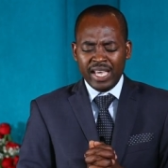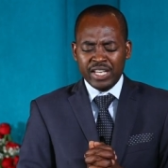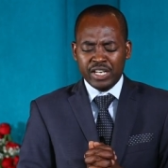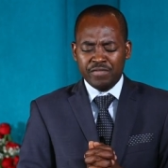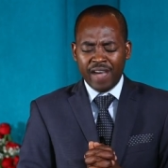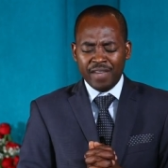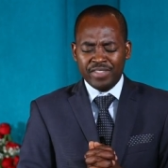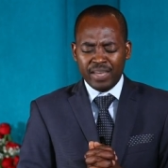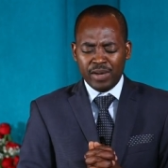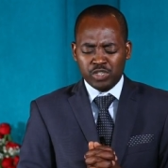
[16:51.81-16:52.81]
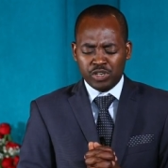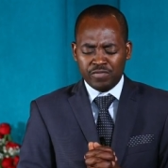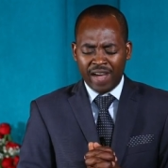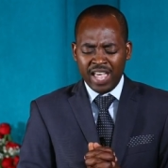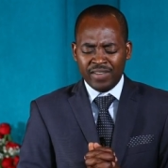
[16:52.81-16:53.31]
and reviving them as you
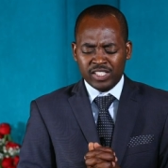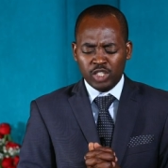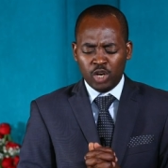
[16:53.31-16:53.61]
revive us,